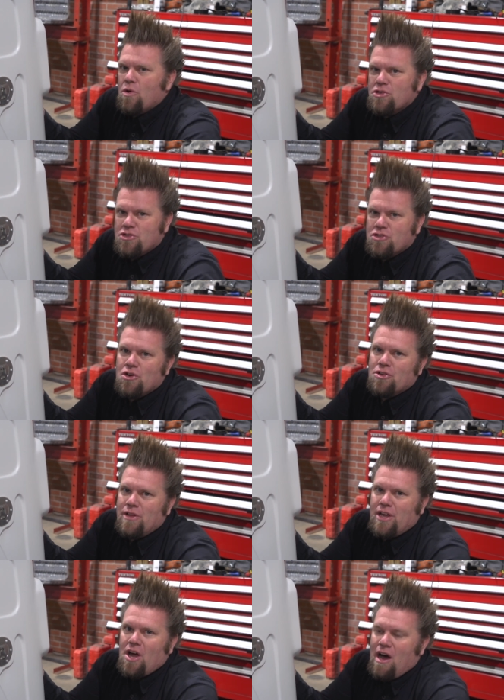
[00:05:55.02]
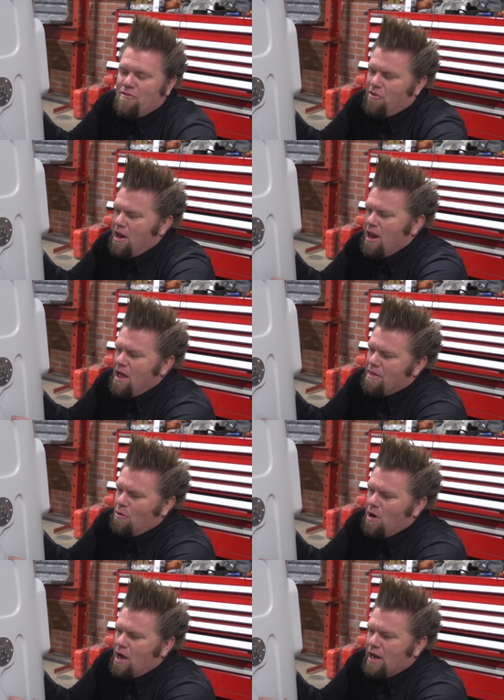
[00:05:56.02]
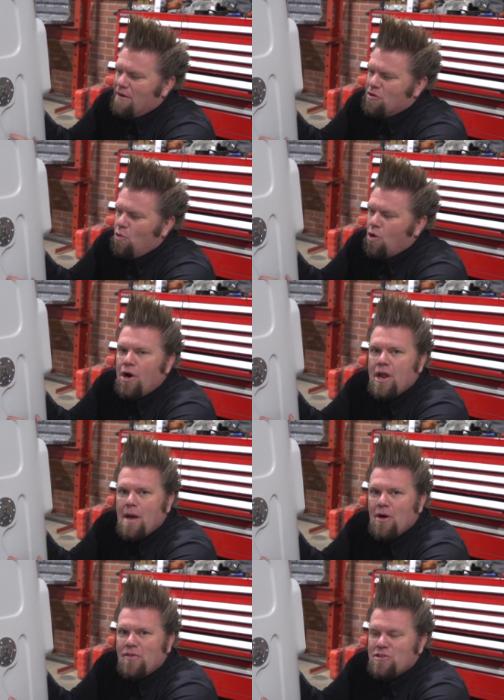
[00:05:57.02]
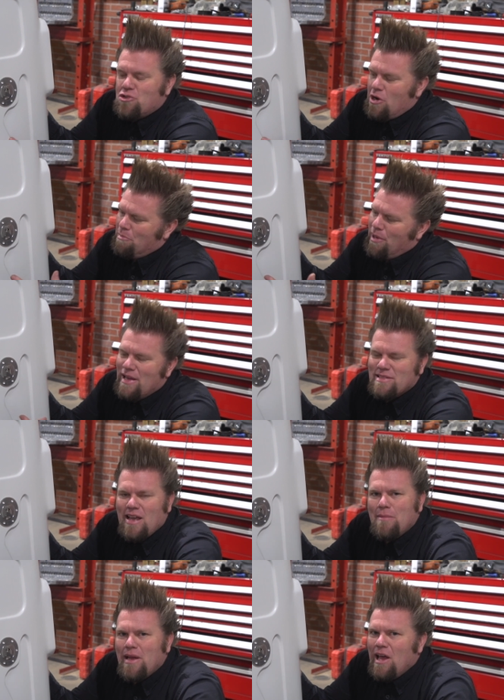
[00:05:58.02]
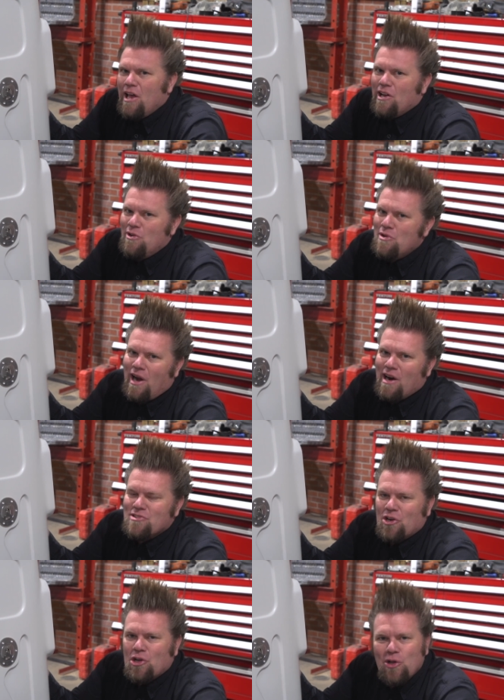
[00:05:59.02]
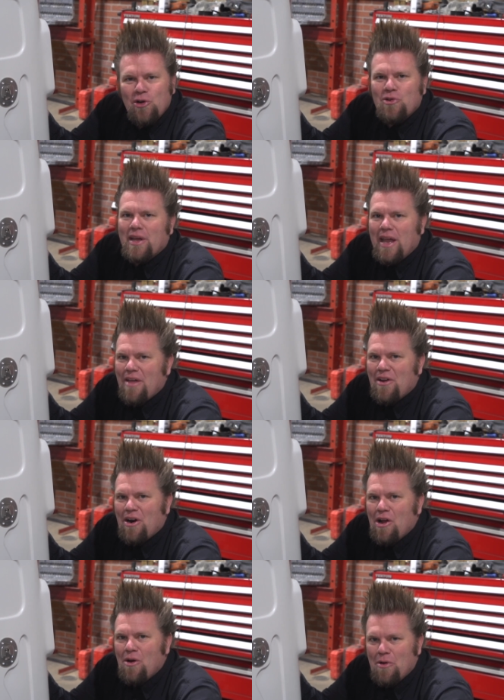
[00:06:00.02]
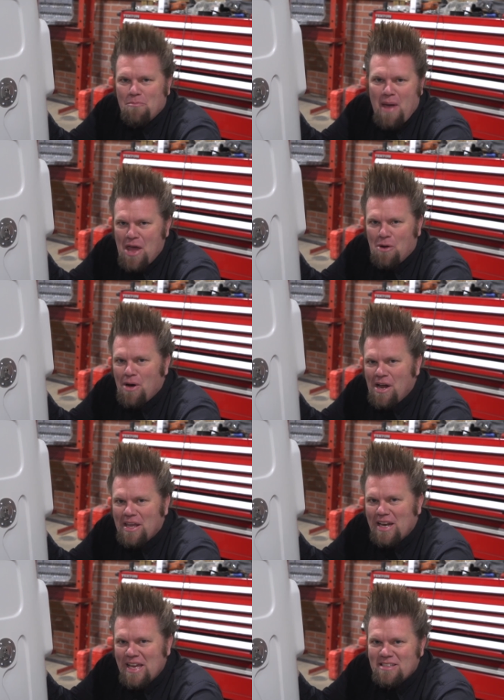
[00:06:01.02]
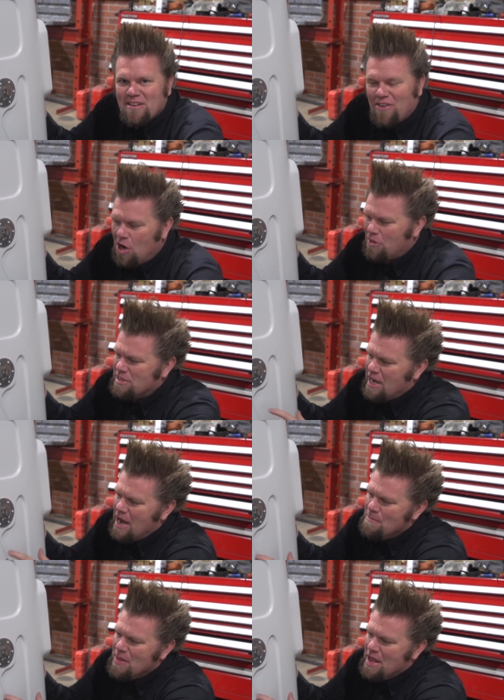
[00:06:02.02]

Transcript: We're certainly confident that we're not going to have to worry about this joint. Plus, I mean, new cars are glued together with panel bonding adhesive all the time.